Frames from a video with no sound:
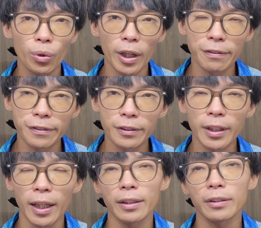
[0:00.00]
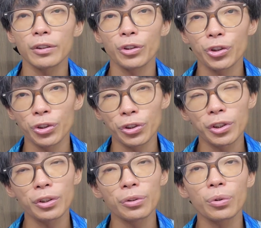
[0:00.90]
I feel like you should
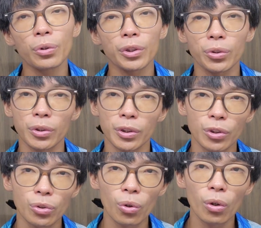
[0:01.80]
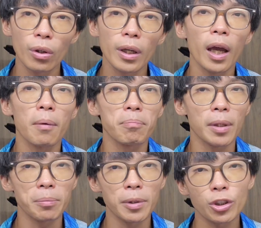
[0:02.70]
still go into the store and
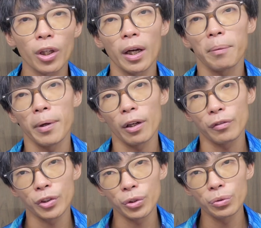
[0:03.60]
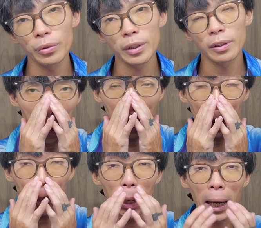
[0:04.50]
maybe try a pair of shoes.
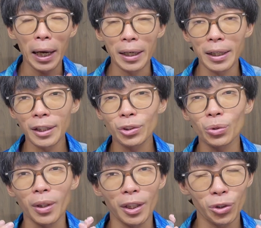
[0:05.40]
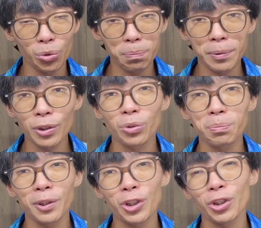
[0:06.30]
Unless you are super
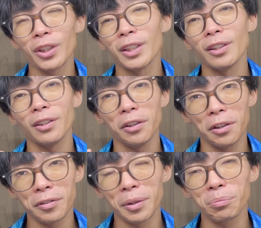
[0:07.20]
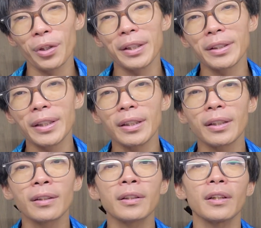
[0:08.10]
sure of the
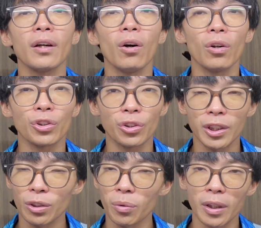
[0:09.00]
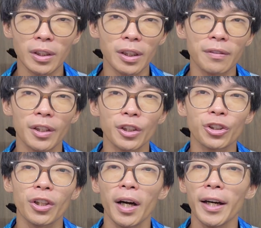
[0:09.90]
branding or you just want to give it a
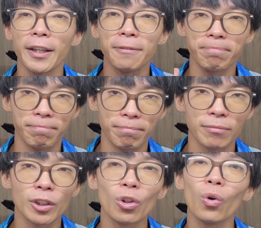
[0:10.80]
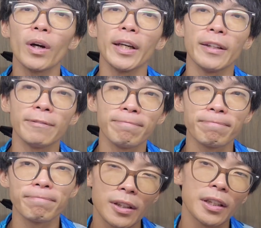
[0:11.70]
try, go ahead.
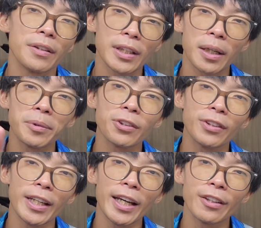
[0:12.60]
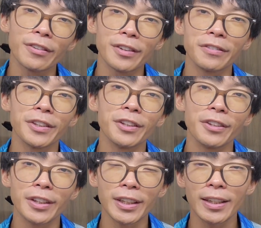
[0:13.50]
Okay, we're coming to the end of the video
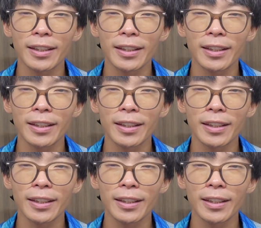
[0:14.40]
already.